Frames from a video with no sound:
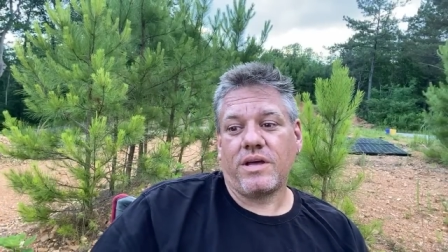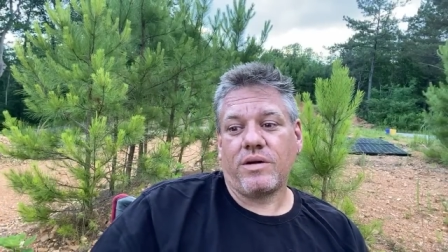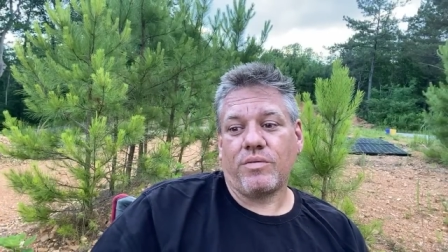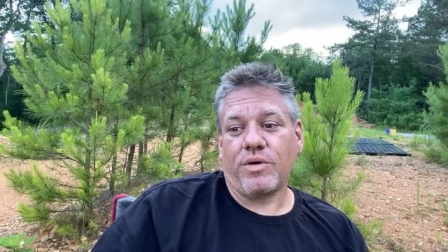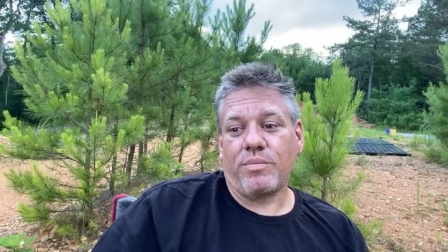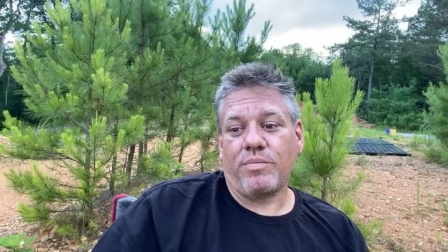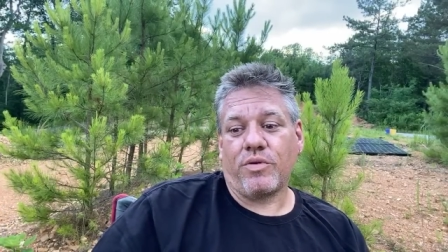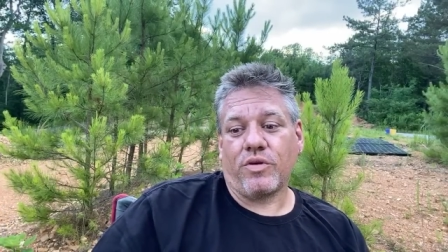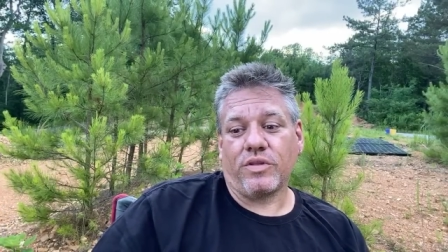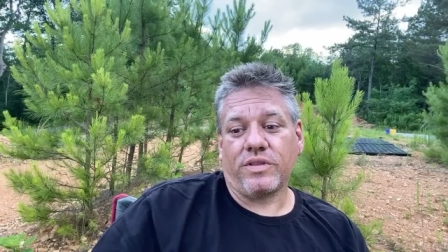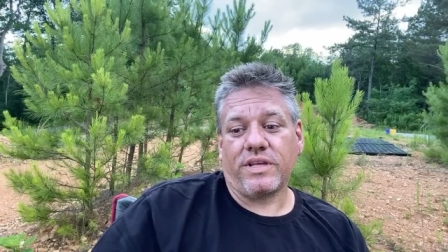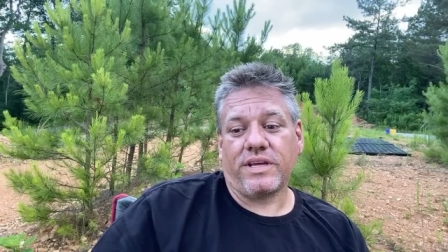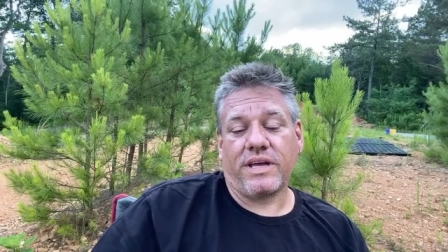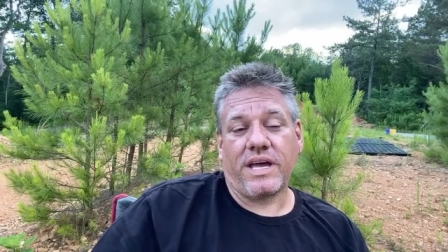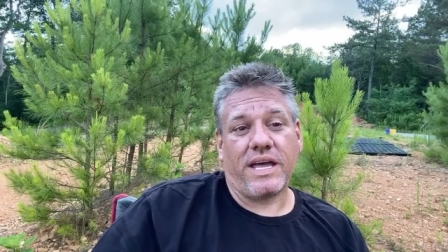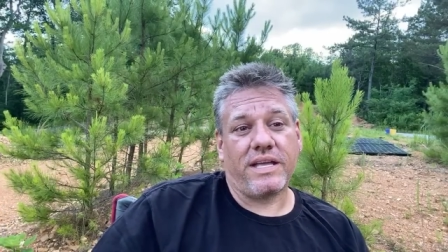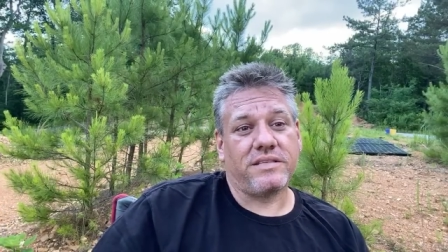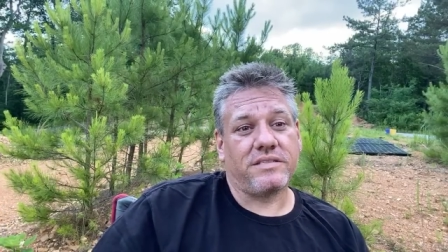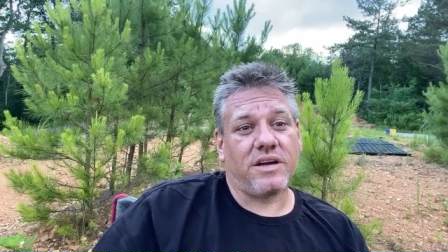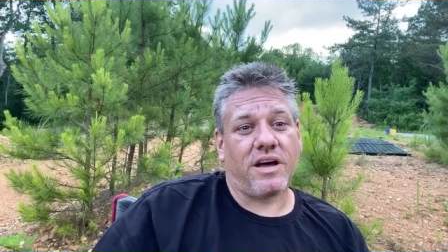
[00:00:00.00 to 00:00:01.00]
we pulled the
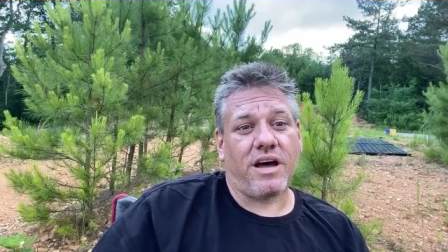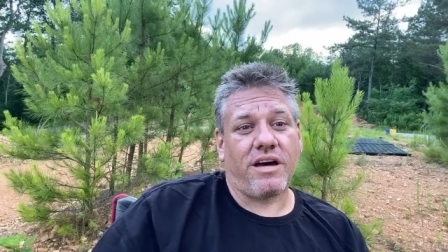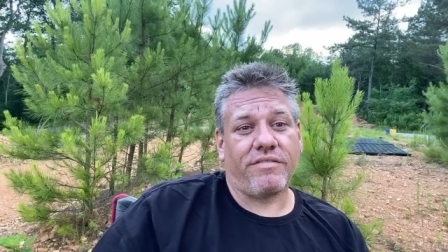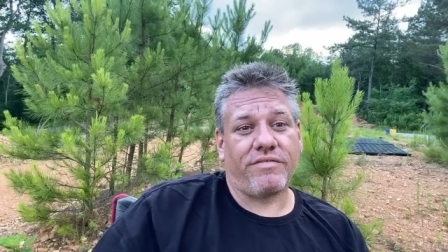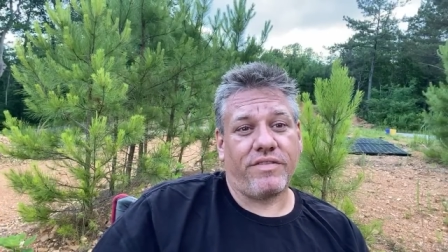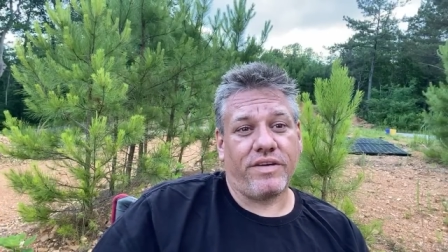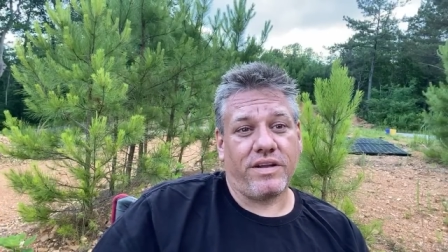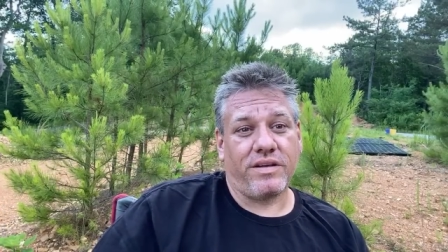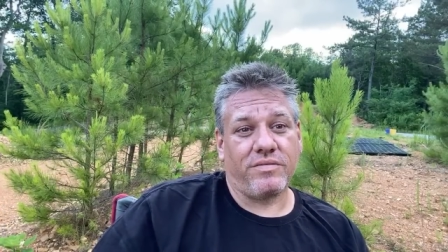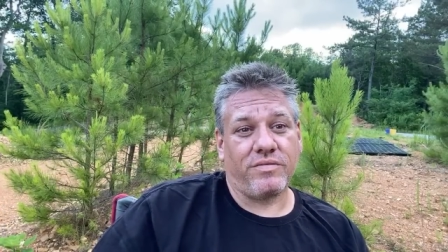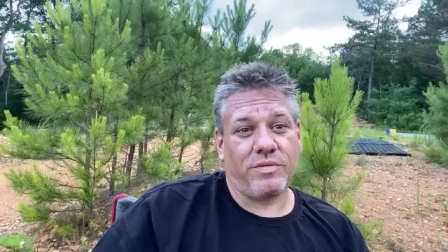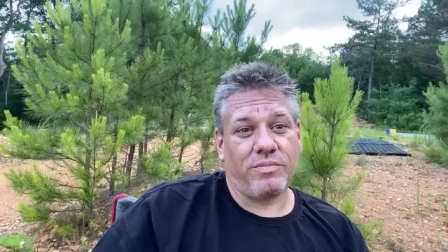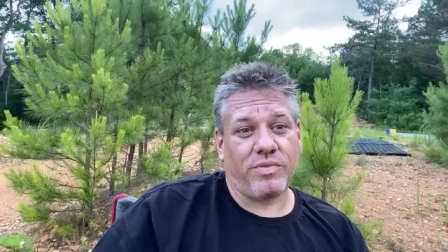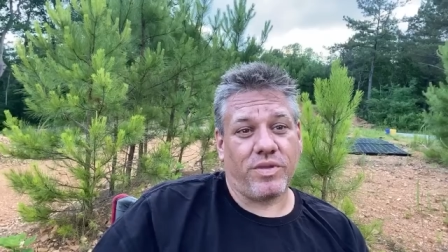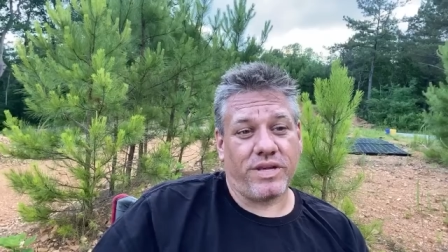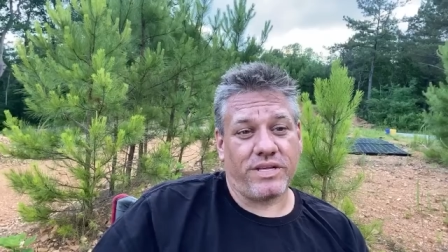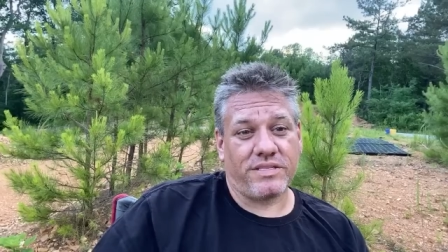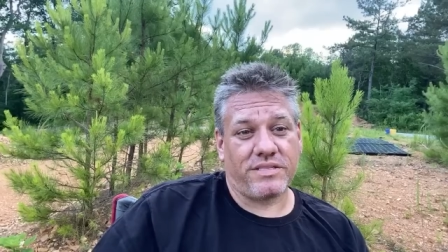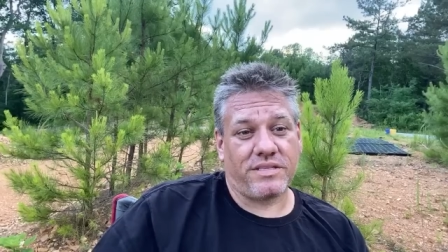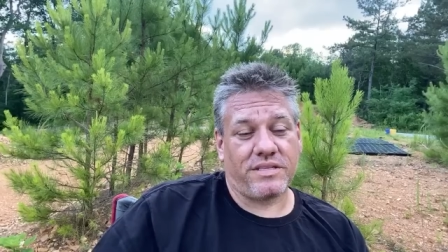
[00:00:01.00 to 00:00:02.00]
heads off and
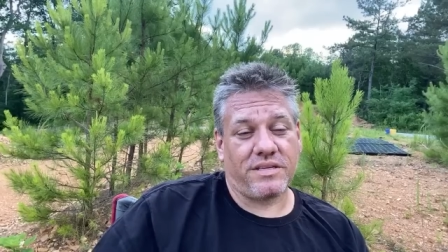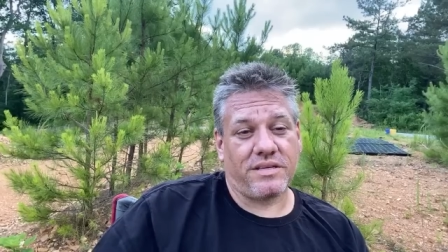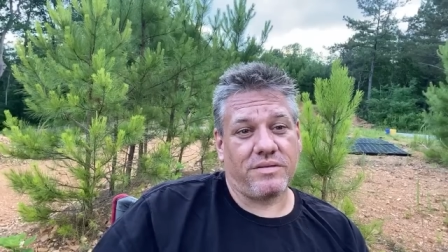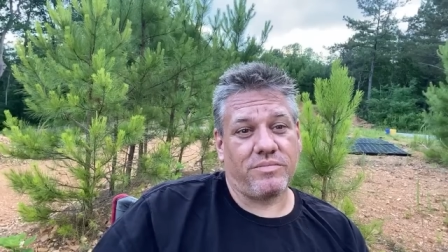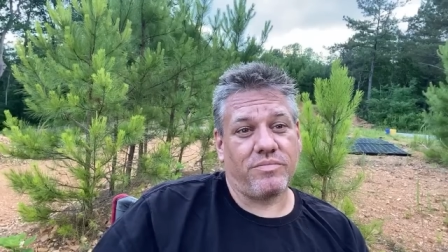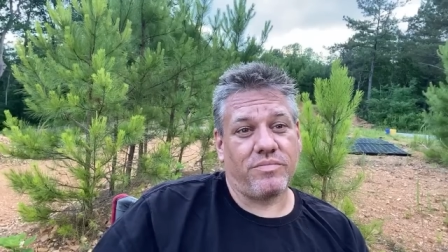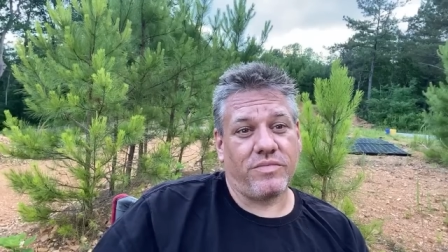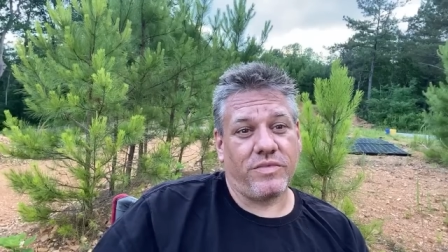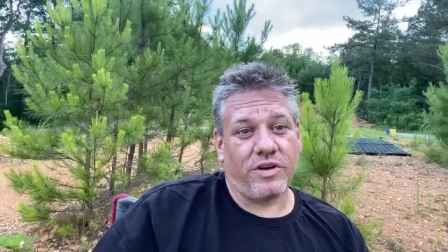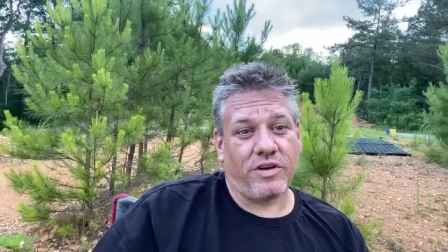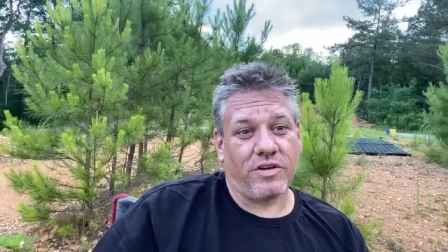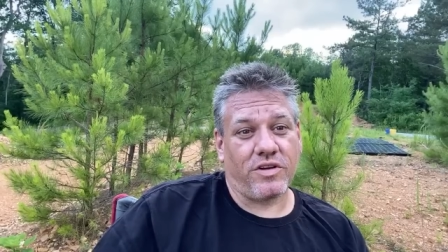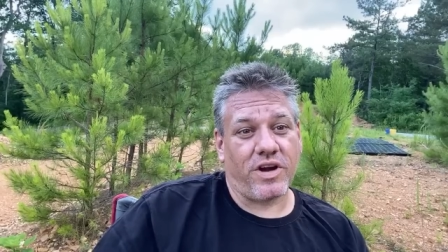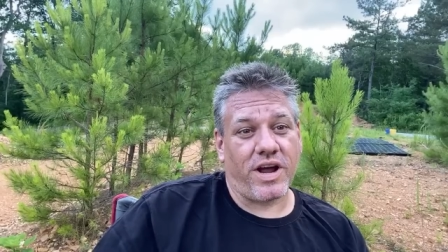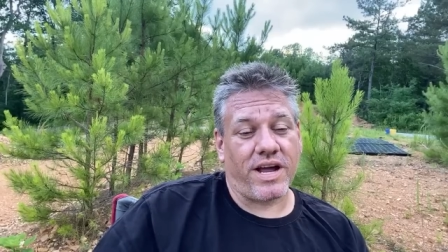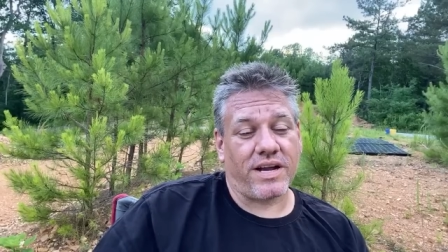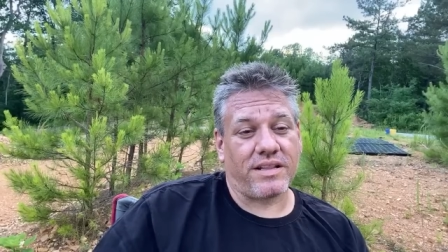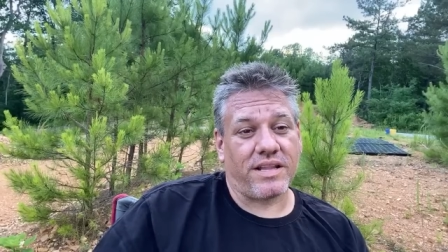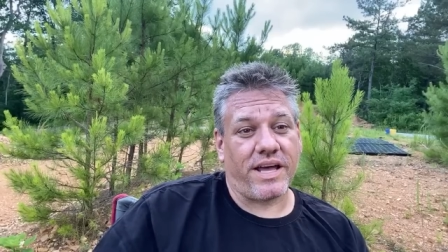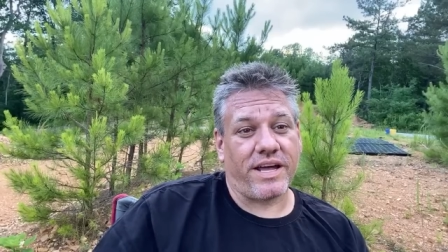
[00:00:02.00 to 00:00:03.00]
replaced the
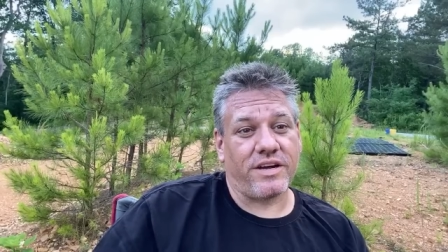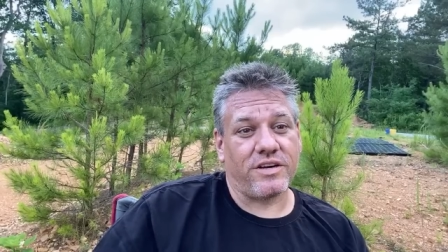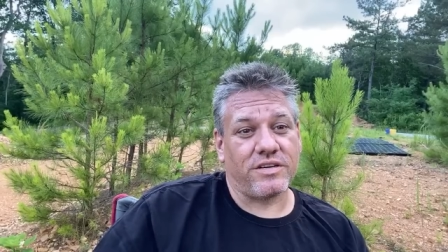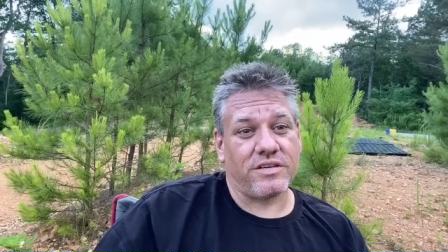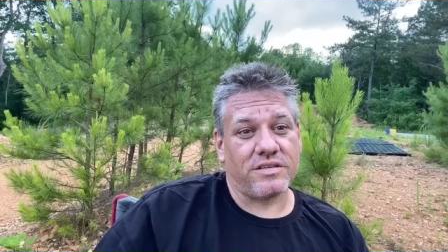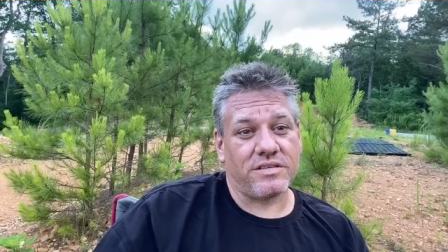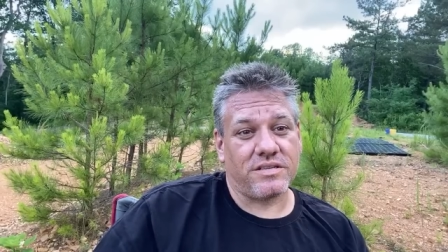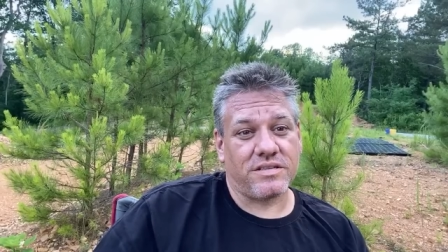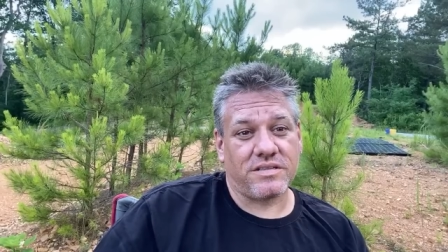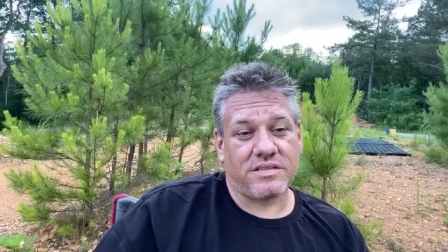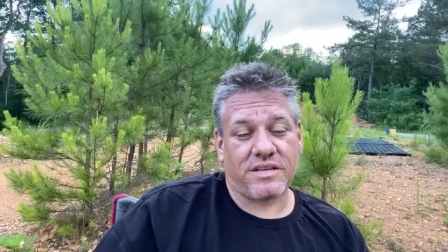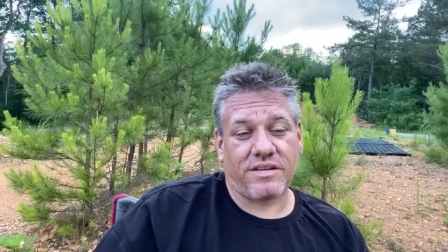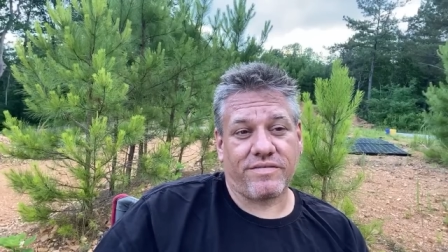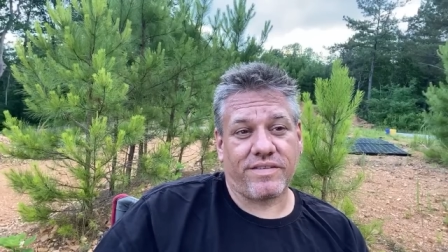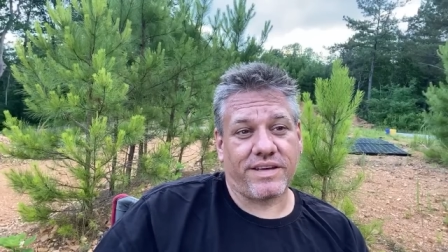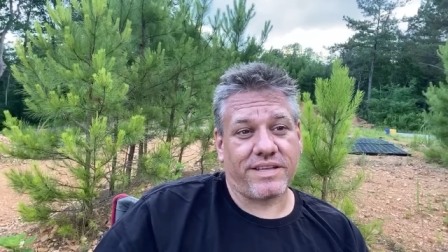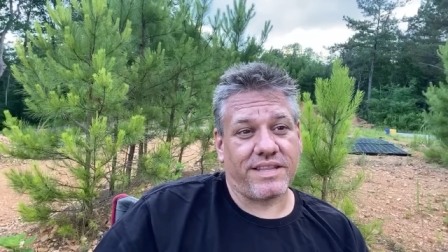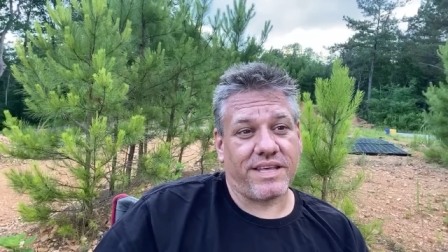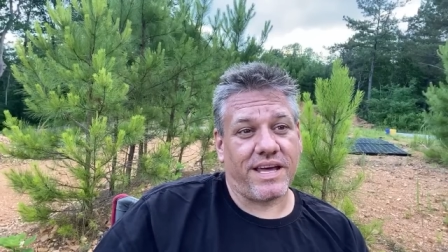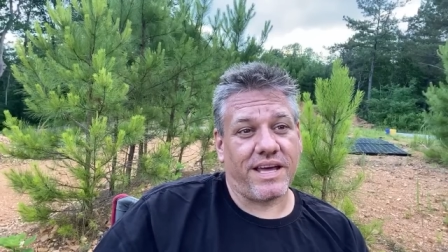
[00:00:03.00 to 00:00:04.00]
crack liners and stuff
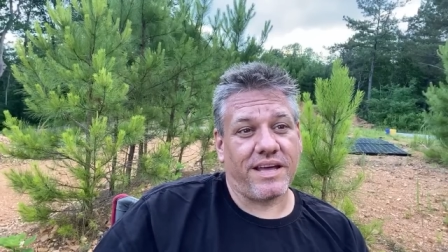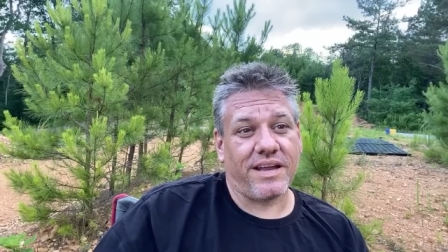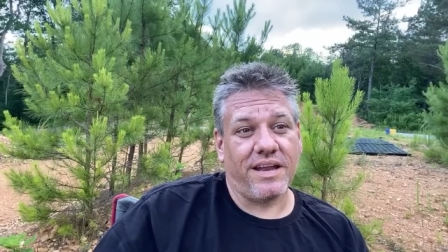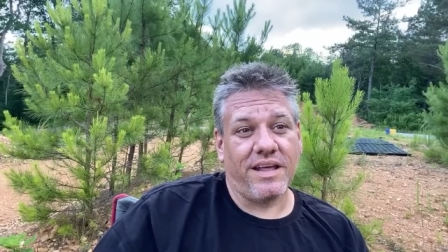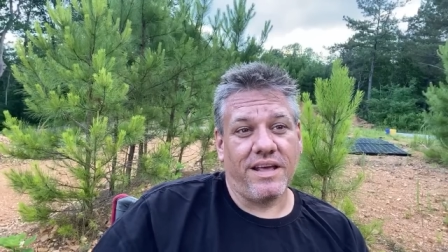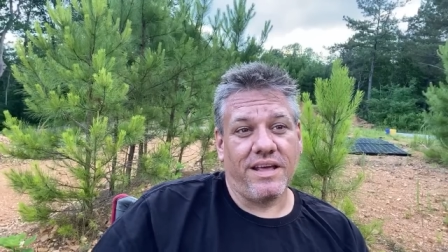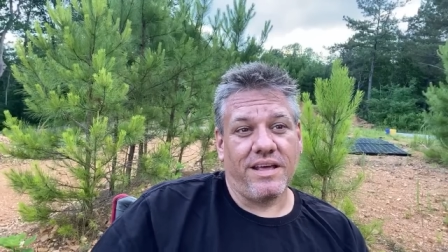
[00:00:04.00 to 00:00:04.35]
like that.